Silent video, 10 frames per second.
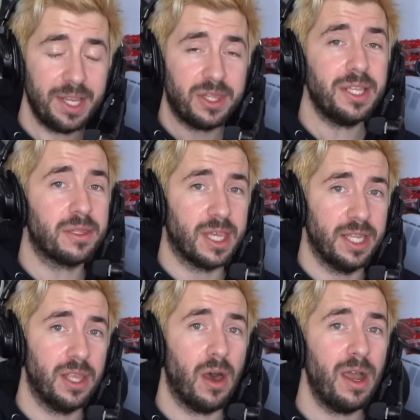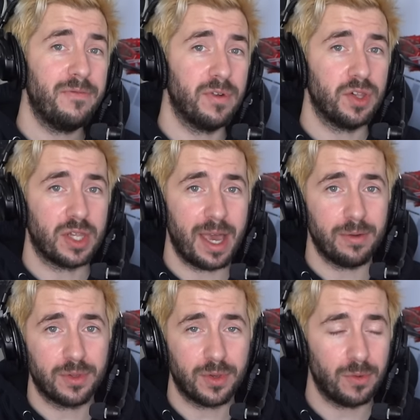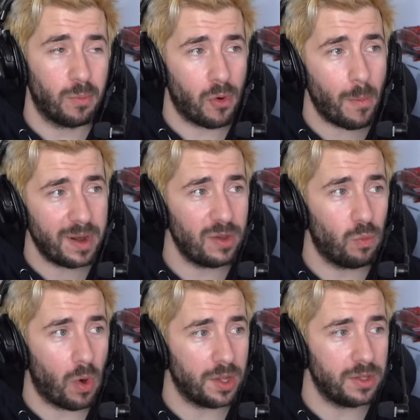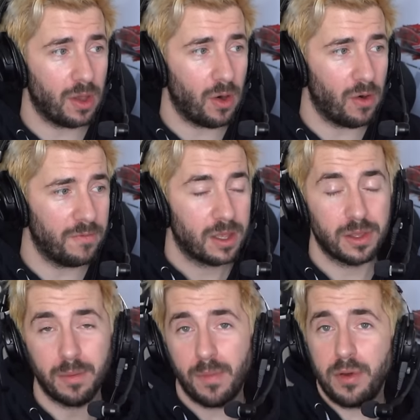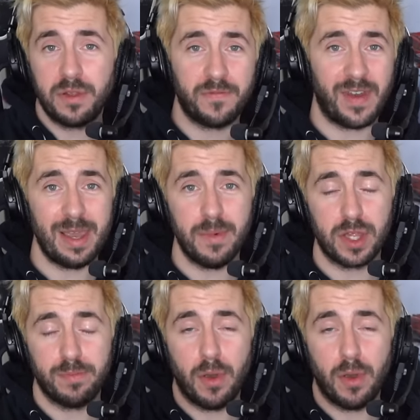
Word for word: And since then, I've reached out to probably one of the most famous,